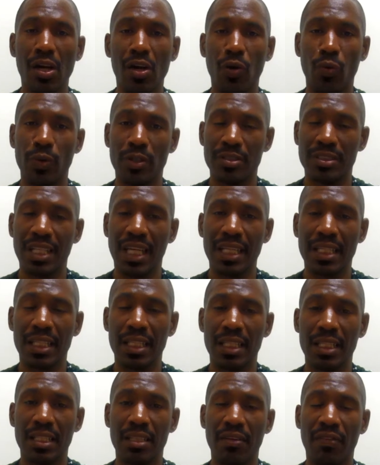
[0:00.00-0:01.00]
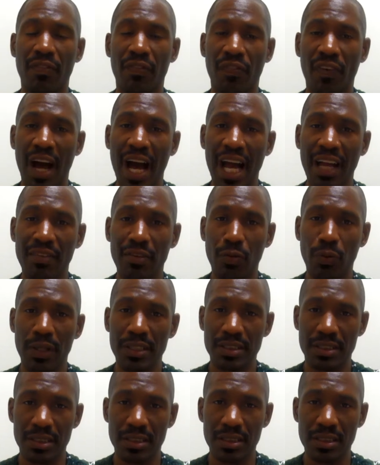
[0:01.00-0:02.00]
We're taking 5
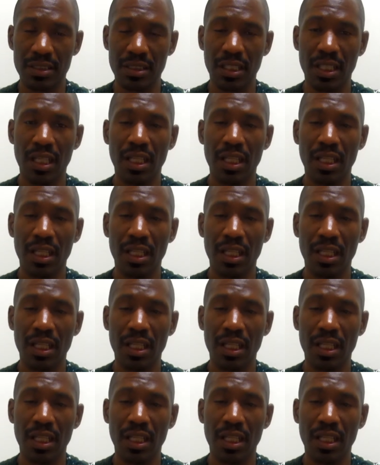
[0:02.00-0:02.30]
quizzes.